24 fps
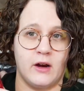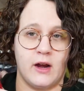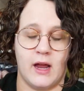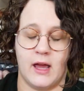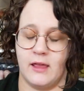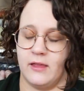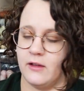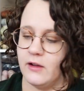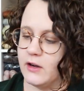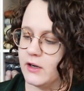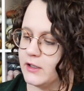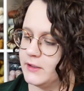
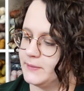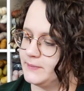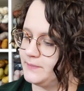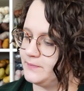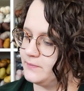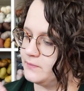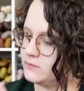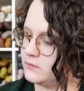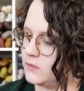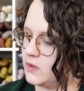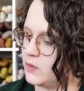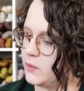Heather,
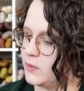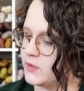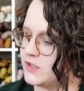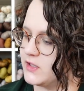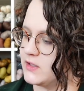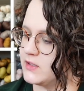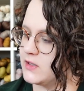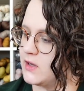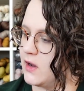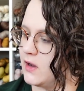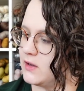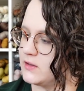which
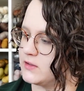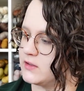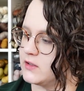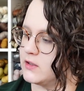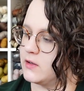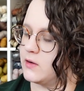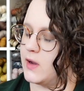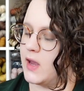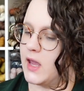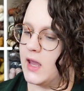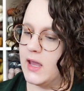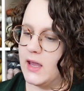is
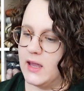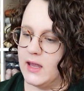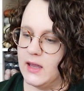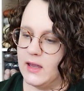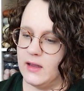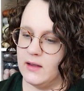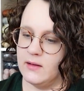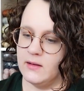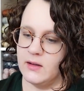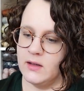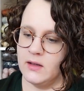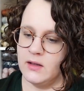also
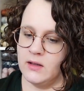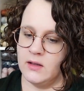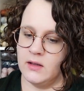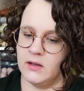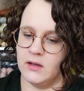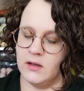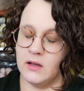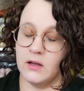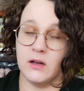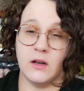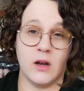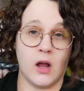a
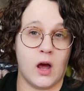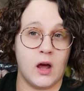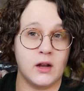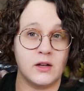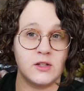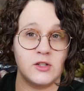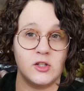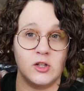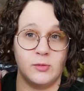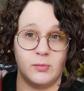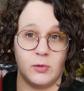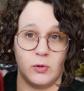
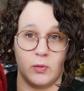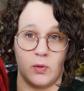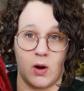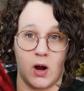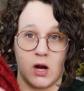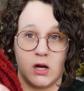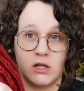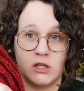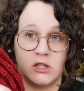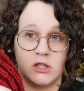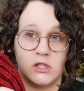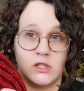
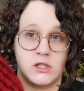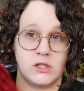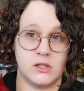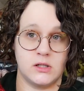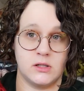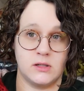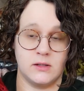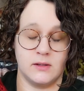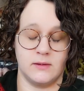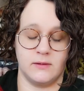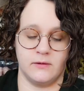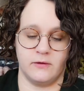non-superwash
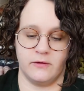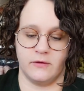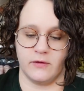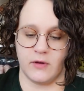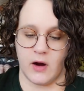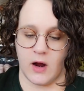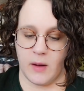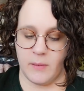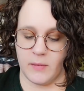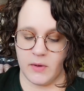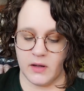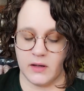
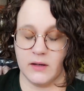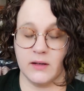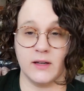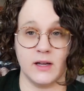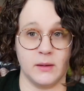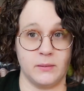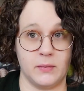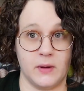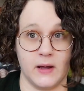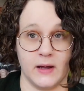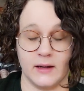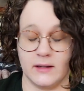from
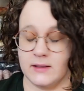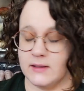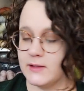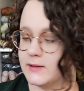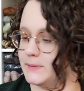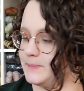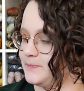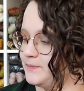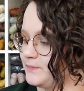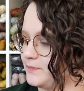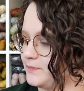Knit Picks.